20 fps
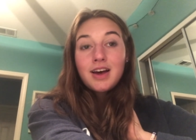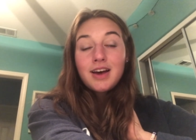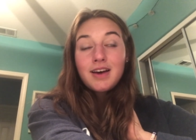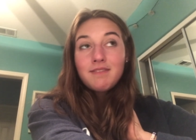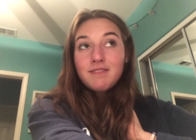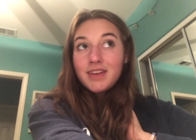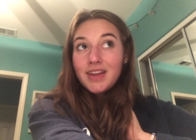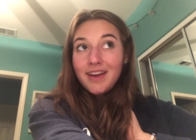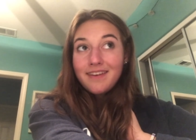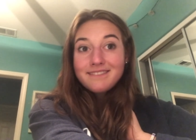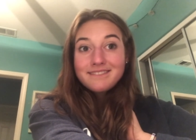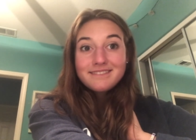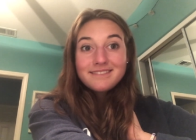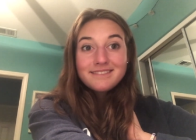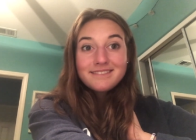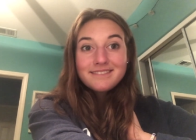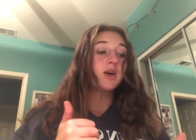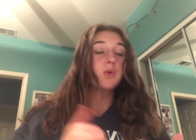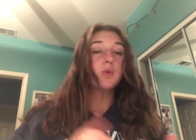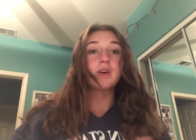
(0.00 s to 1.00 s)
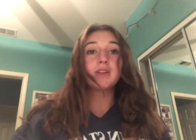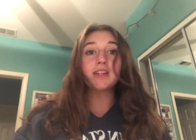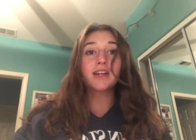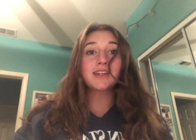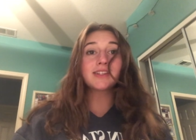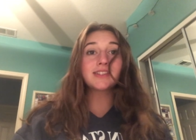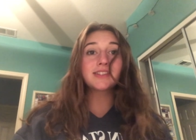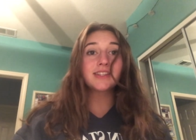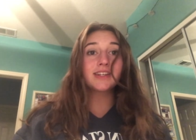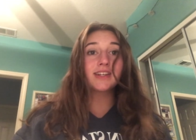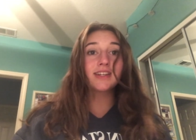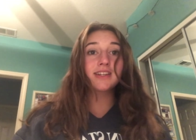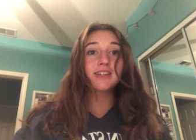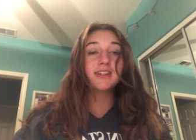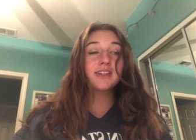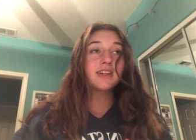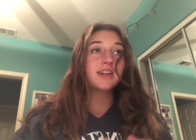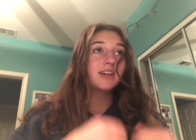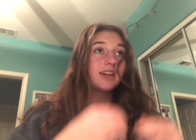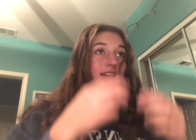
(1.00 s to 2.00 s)
But yeah, one last thing
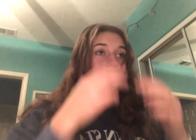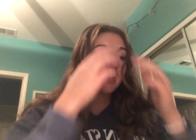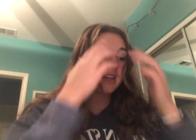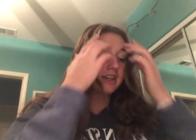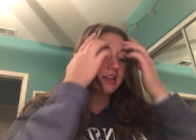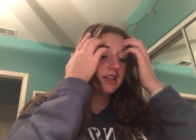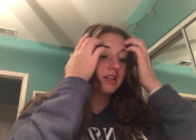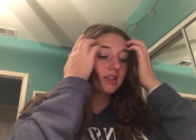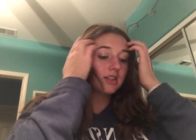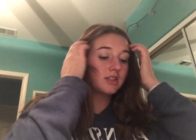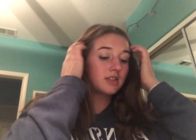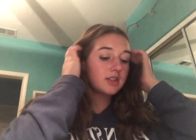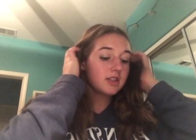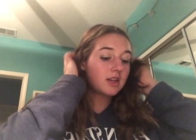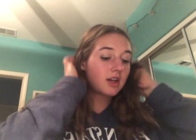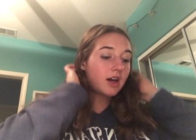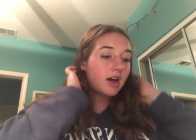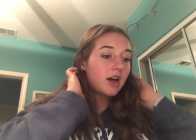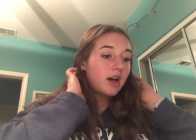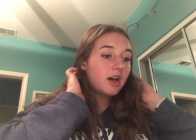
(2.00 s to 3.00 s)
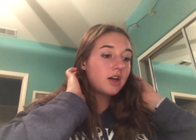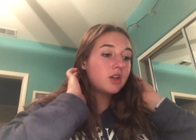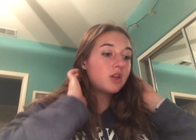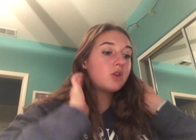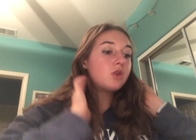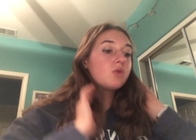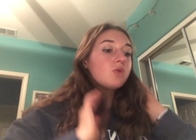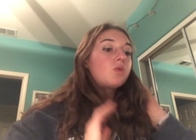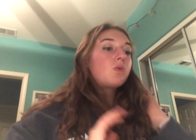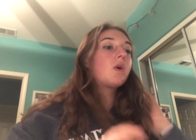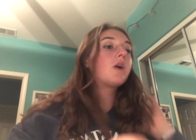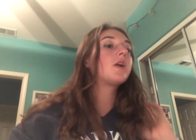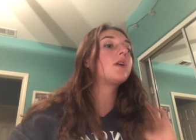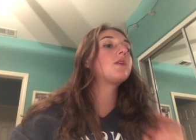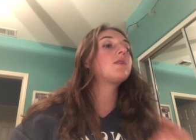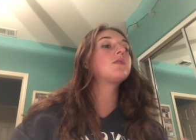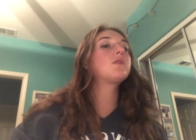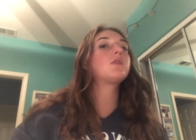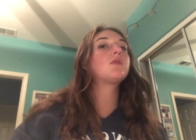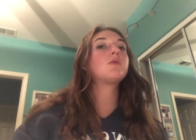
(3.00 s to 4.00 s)
is you
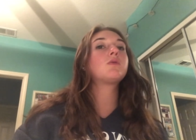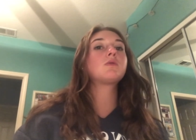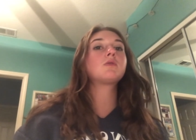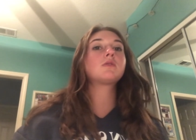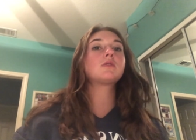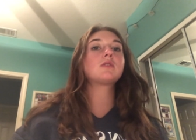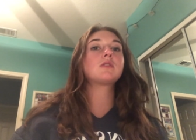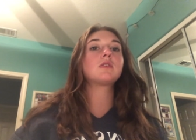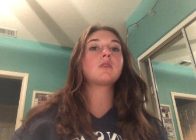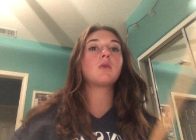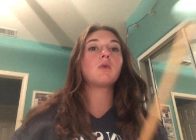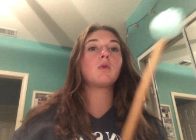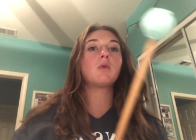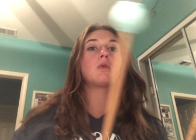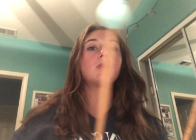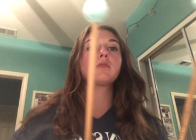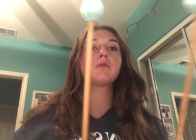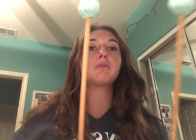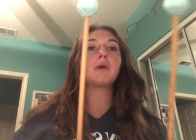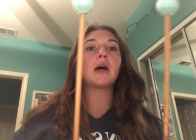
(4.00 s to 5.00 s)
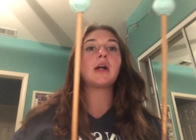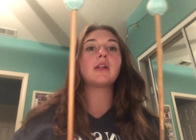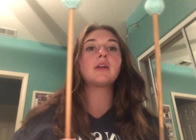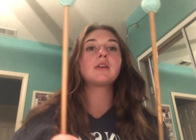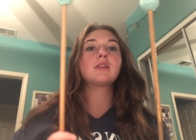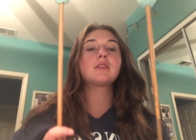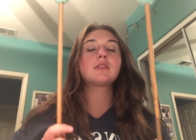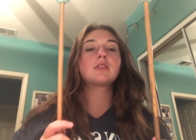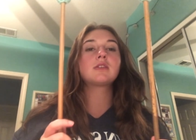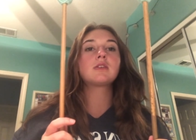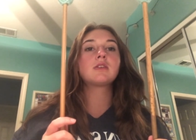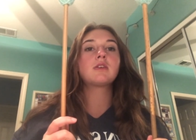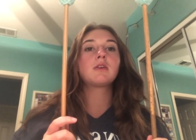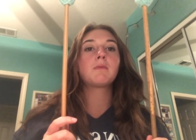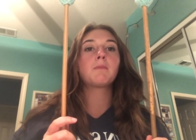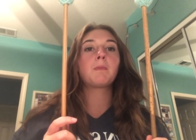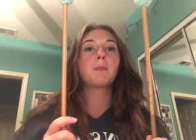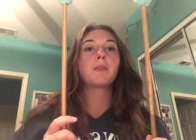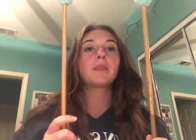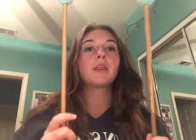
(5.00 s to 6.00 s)
want to use old mallets
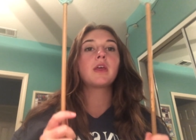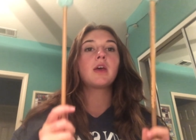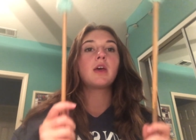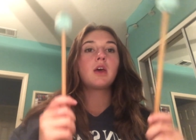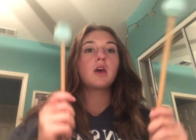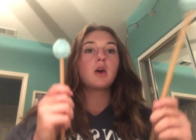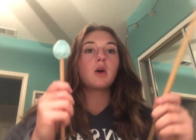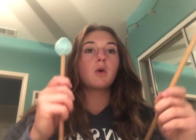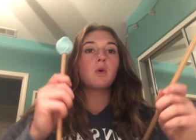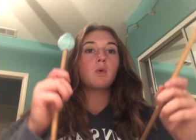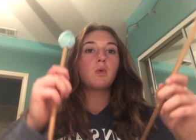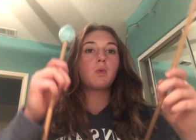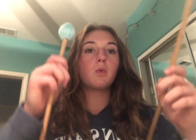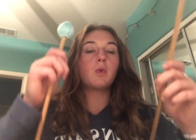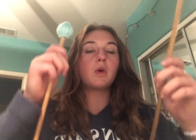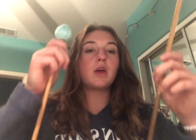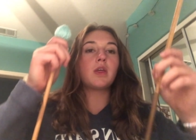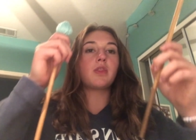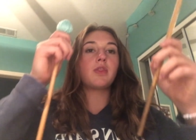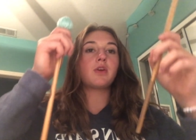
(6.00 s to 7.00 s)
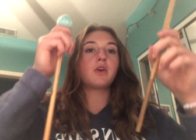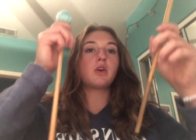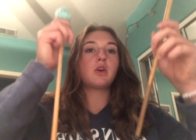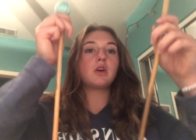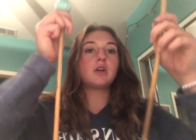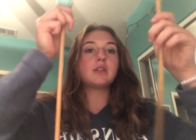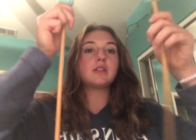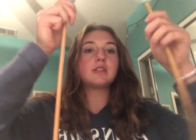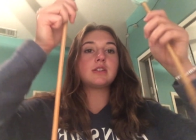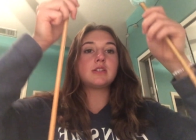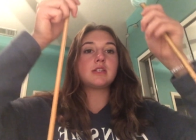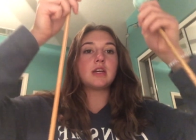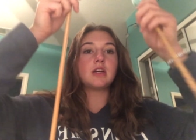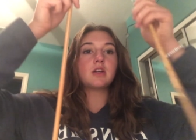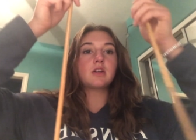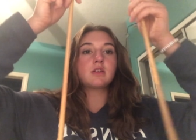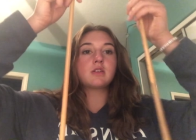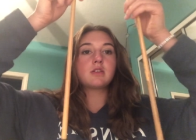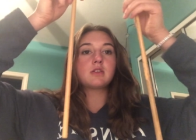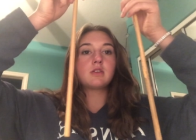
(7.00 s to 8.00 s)
with good
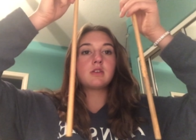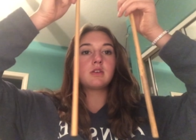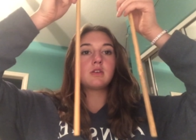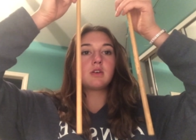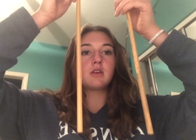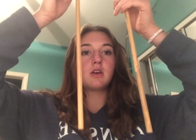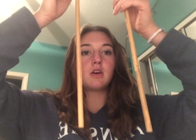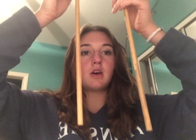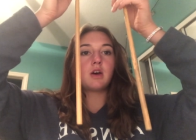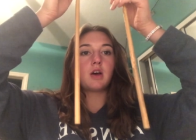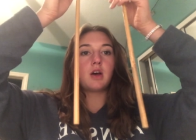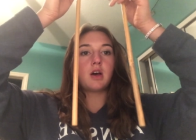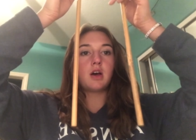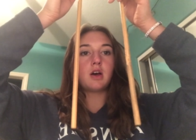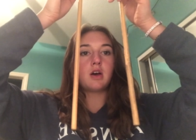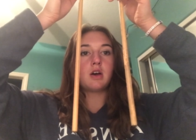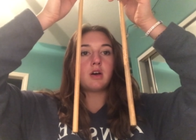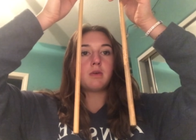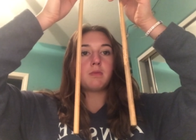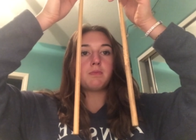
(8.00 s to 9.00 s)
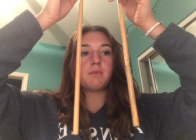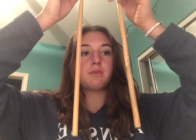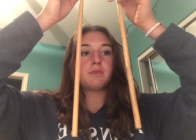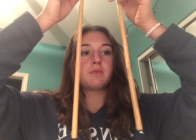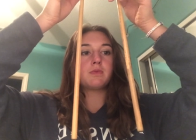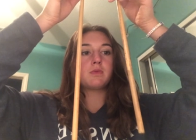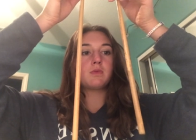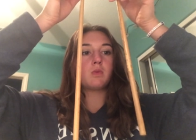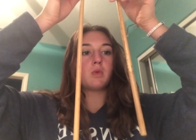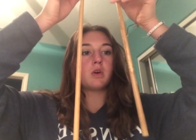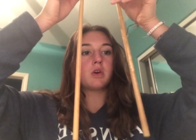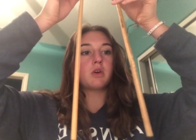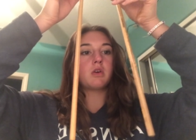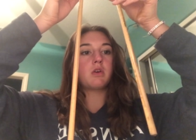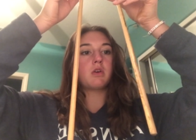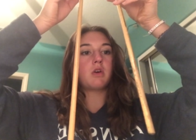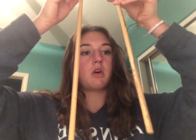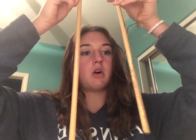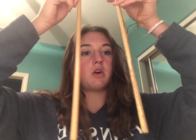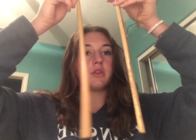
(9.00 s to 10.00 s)
sticks. One
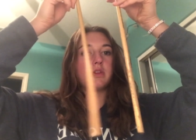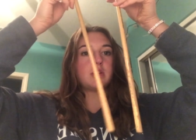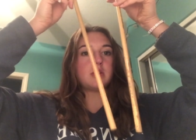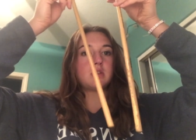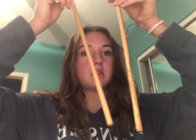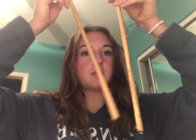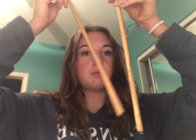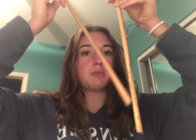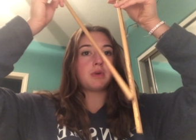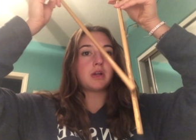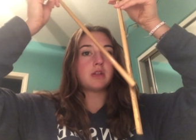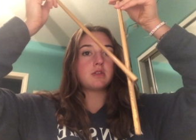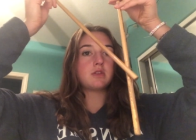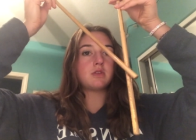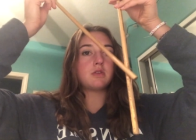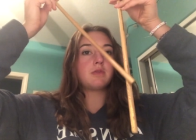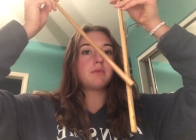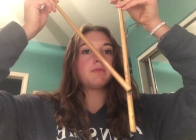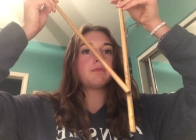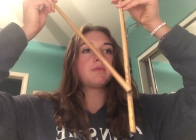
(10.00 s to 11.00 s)
girl called this a pretzel